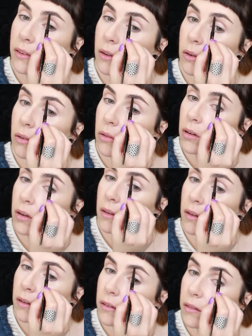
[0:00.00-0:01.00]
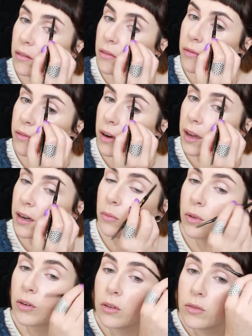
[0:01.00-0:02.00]
So for
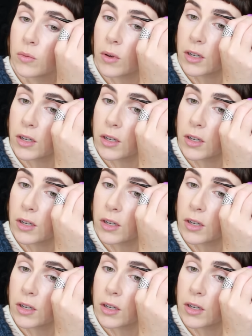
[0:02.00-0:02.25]
anyone who's